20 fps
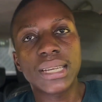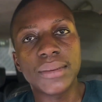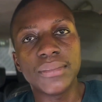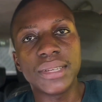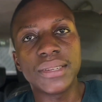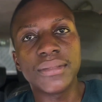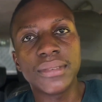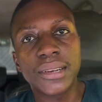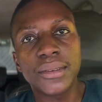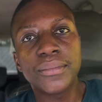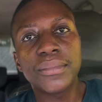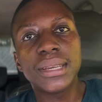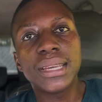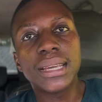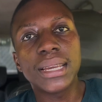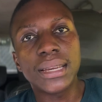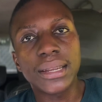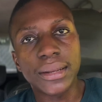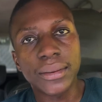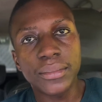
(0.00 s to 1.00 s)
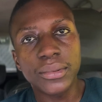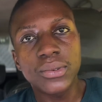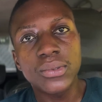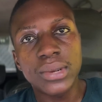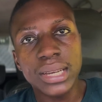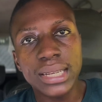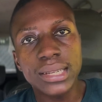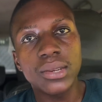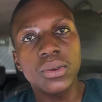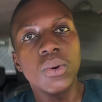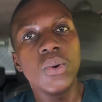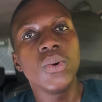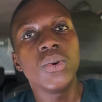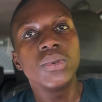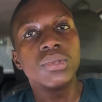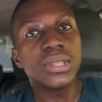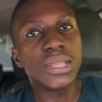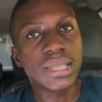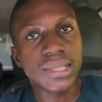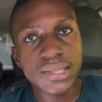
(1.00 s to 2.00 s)
I'm developing and I'm creating
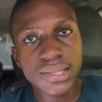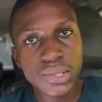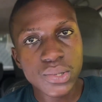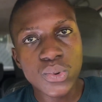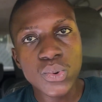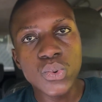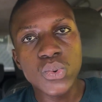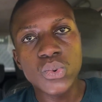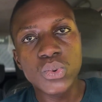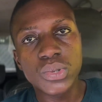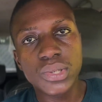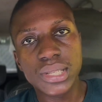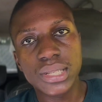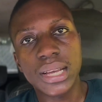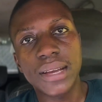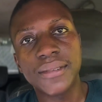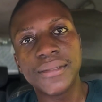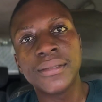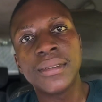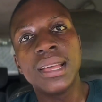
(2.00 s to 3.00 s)
all this cool stuff.